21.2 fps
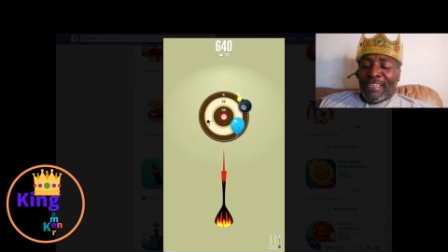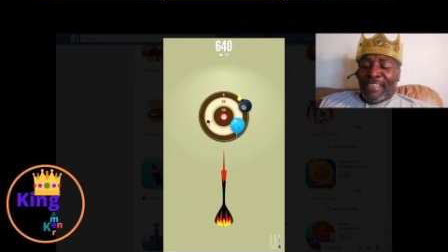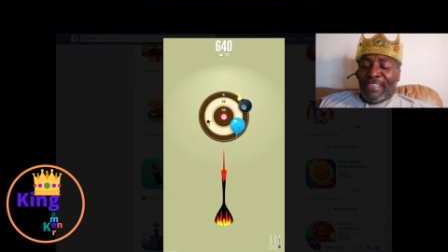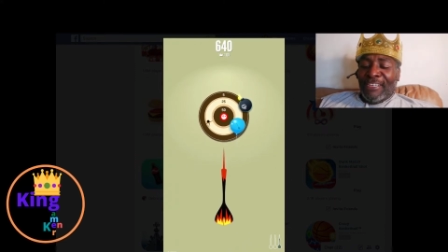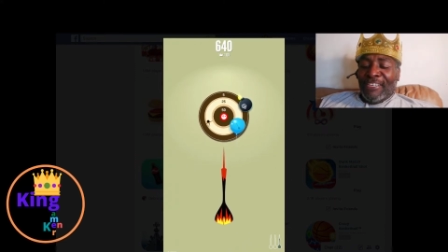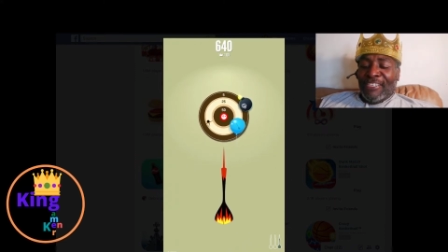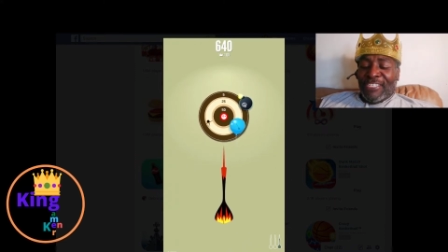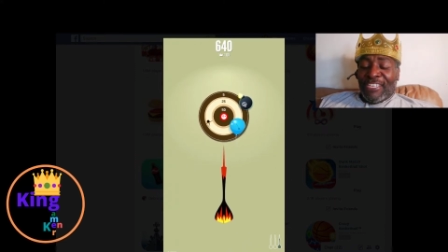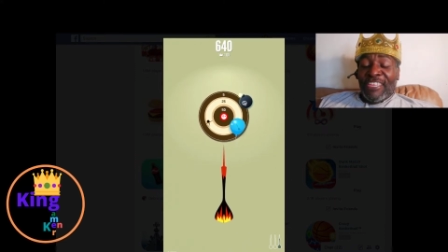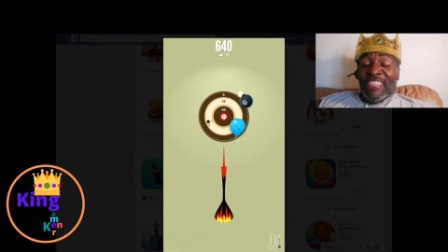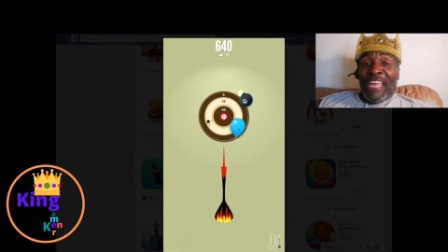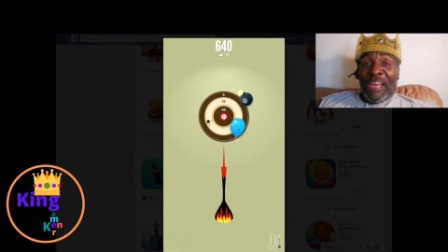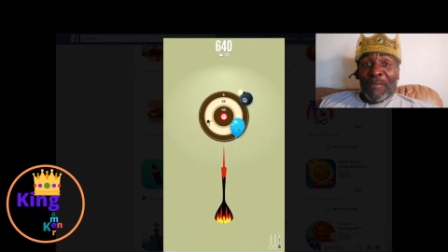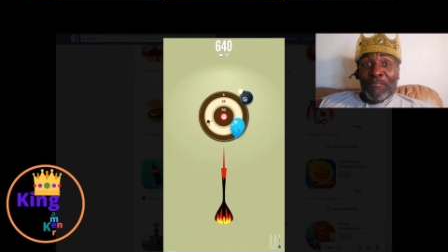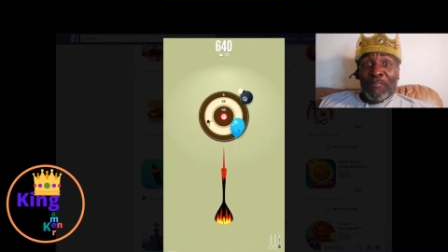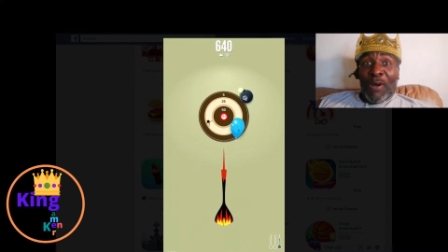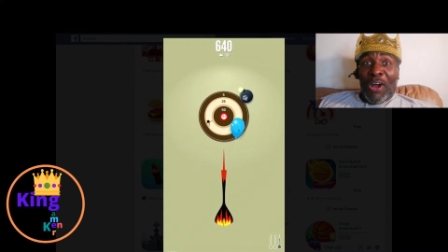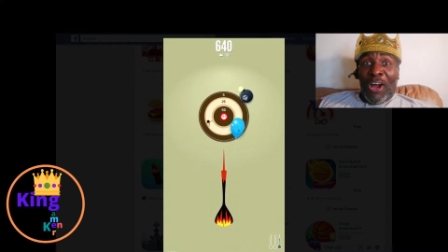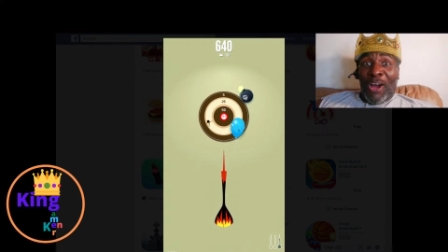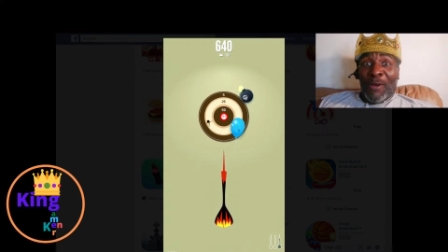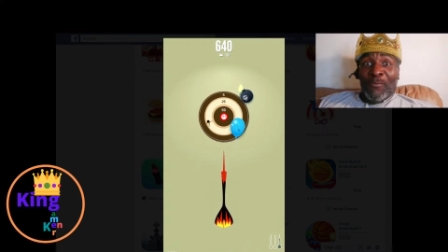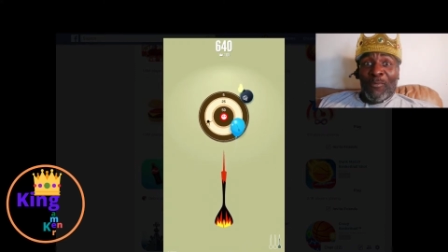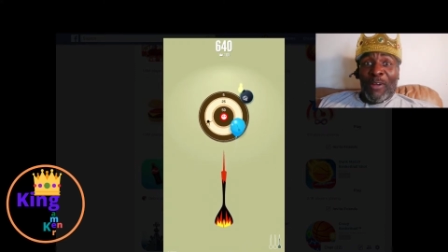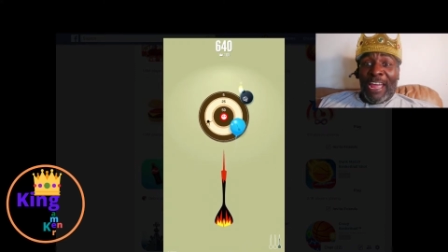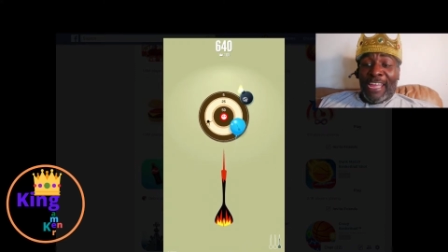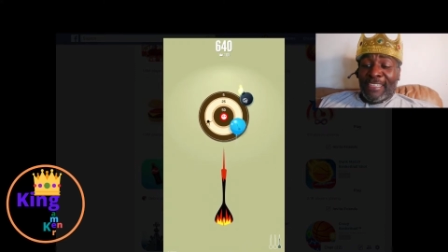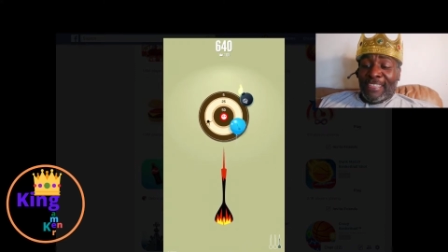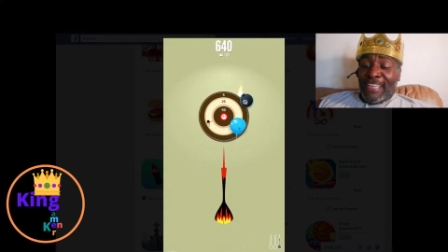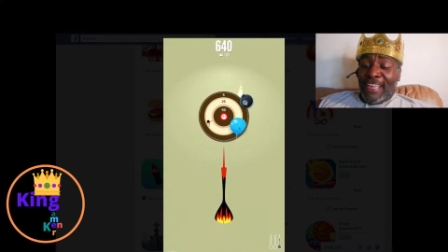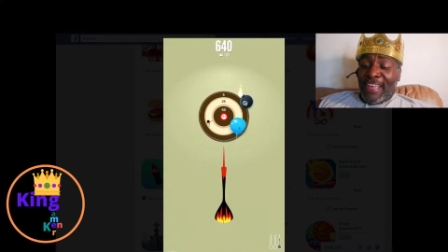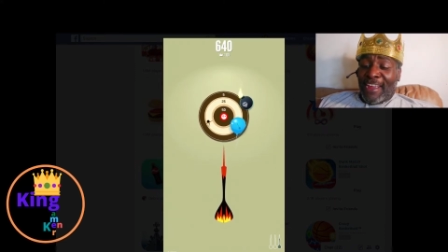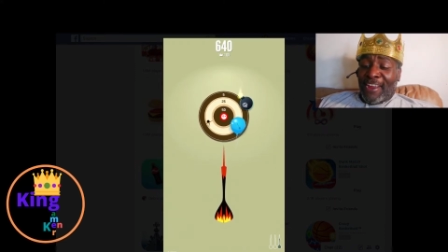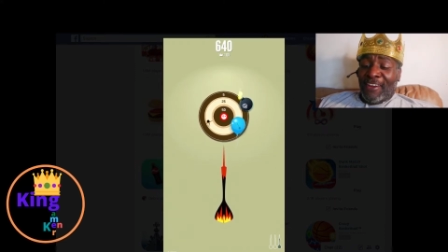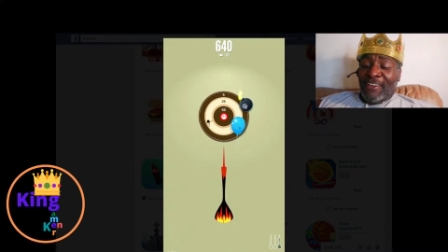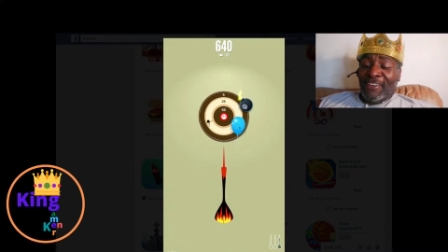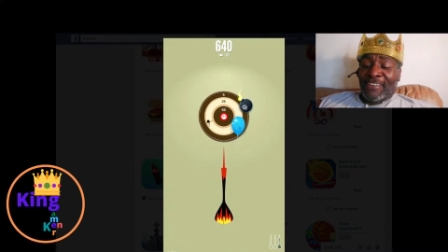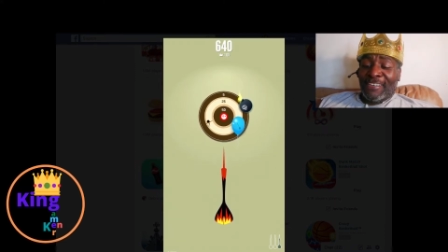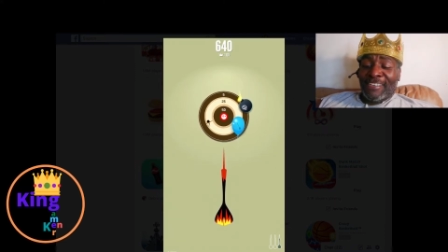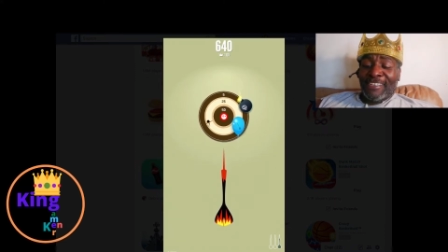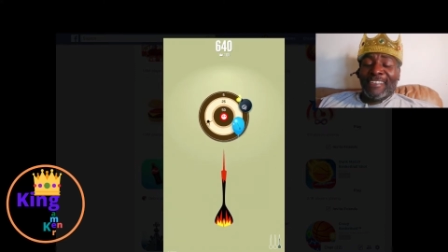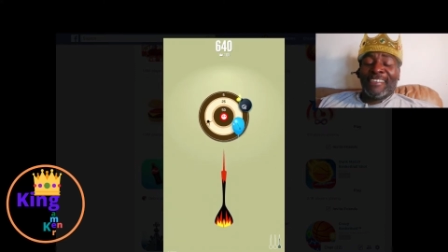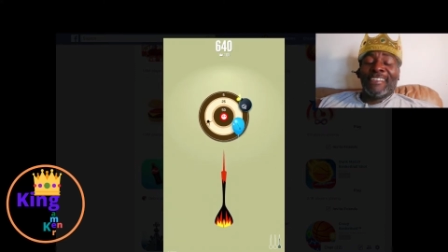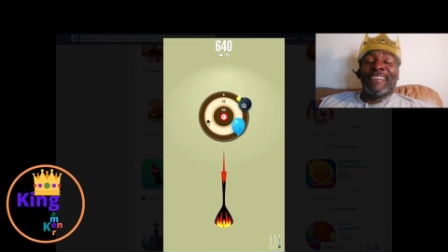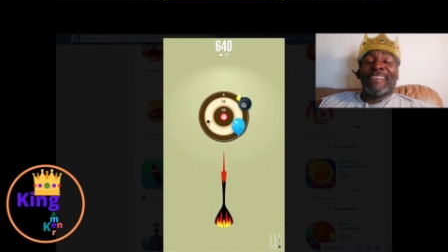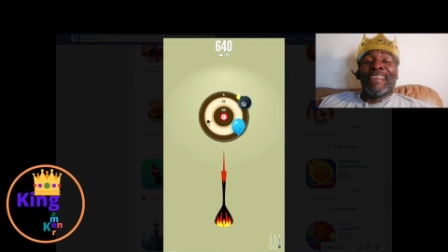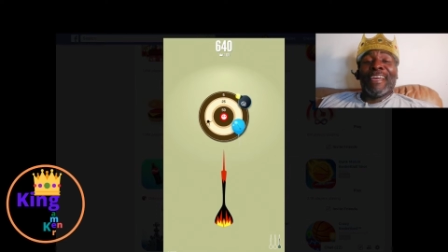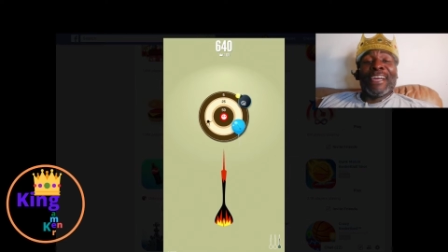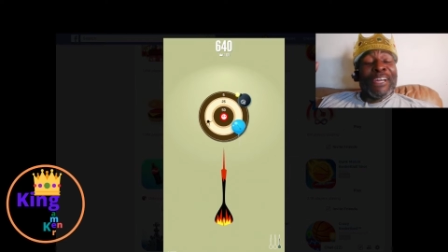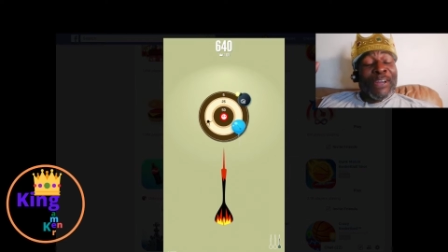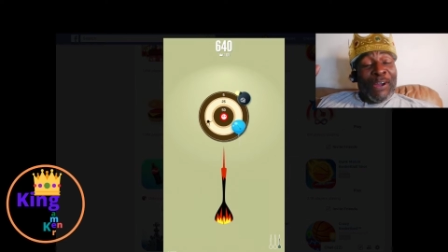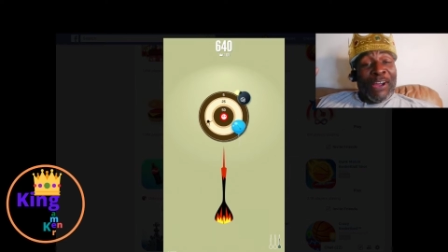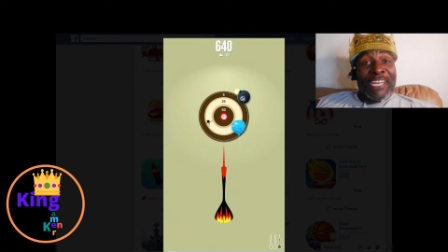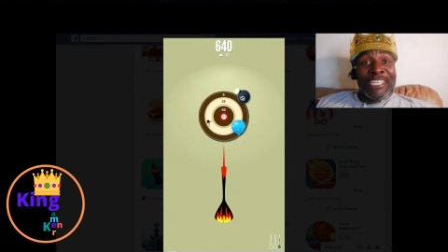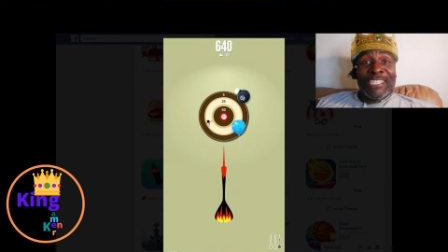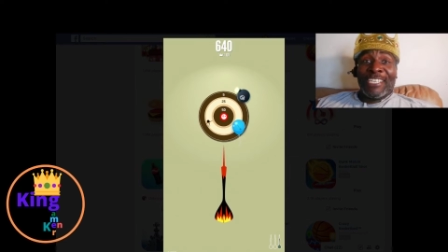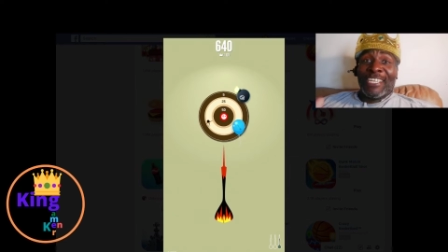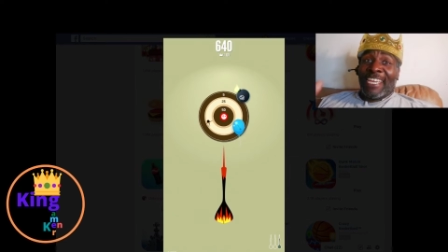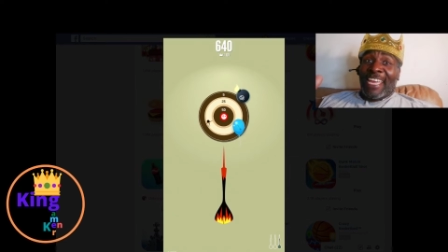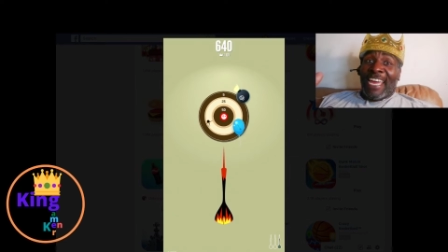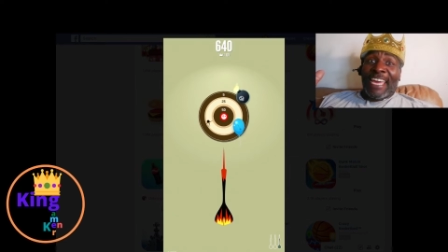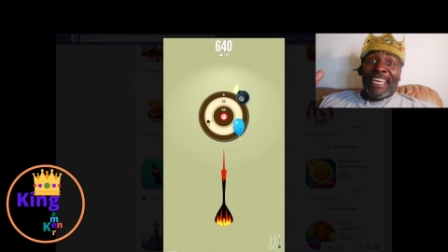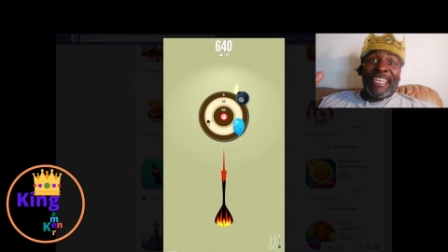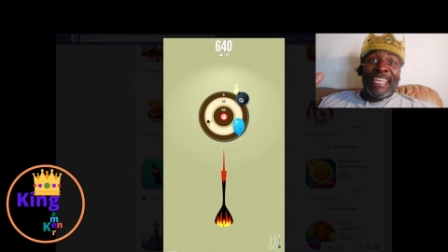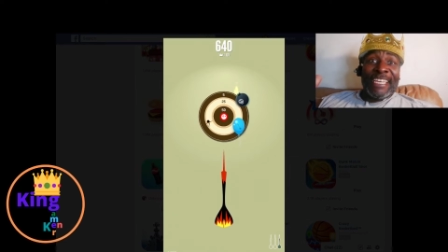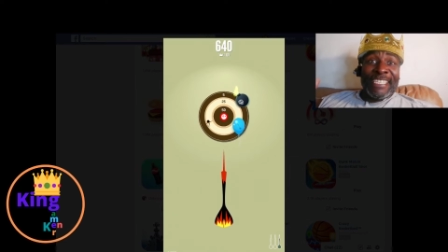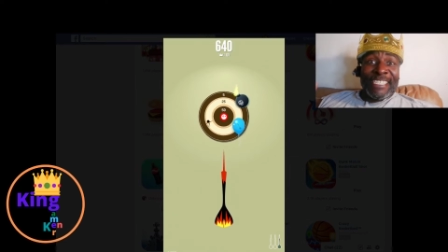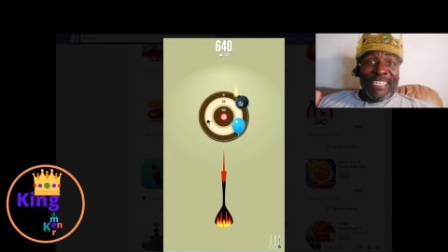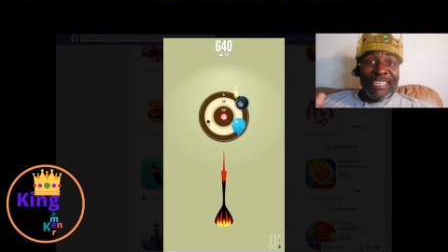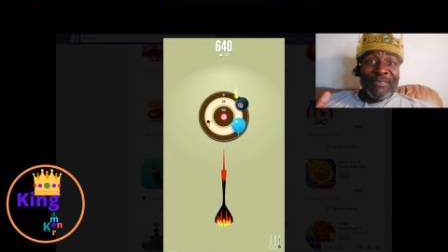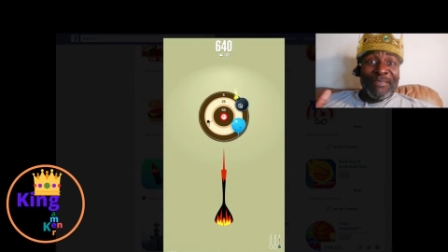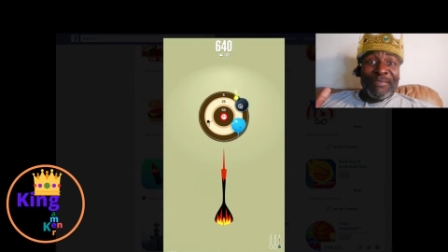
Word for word: You see that bomb right there? Of course you can't hit